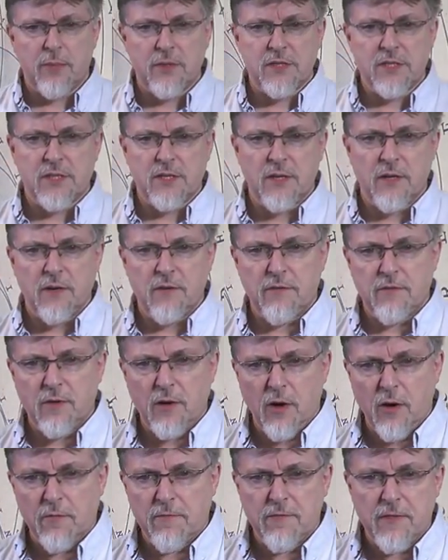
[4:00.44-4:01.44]
the preserve
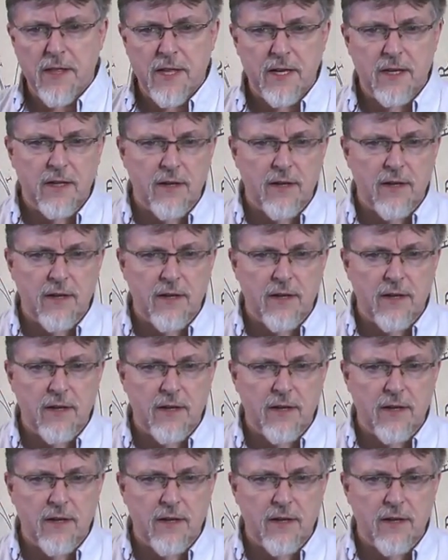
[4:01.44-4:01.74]
of the